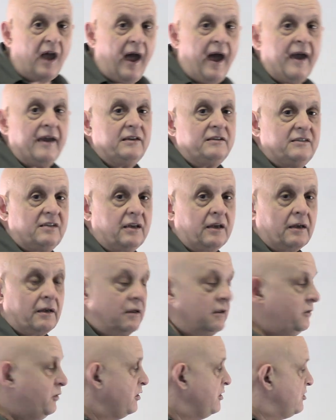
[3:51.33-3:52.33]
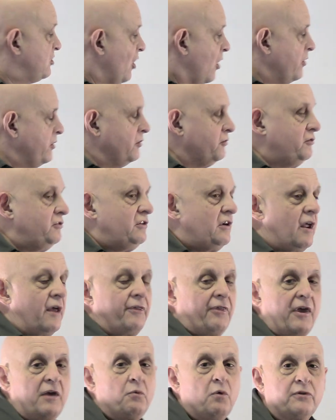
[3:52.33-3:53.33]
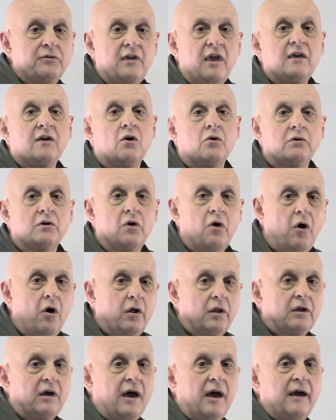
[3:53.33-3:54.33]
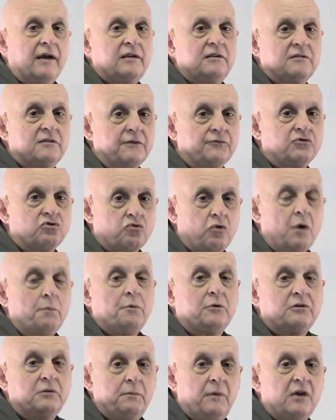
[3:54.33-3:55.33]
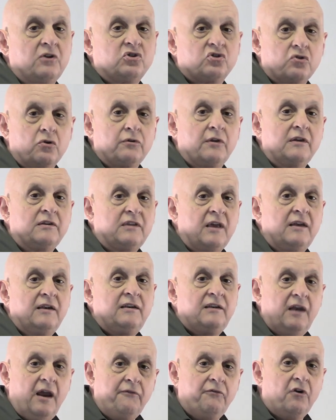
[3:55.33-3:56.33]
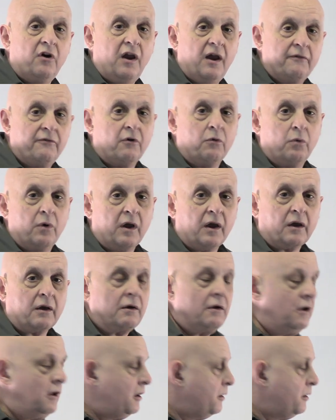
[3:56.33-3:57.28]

to IT. You don't, you, they, they go to all kinds of trouble to make sure that they never have a ring.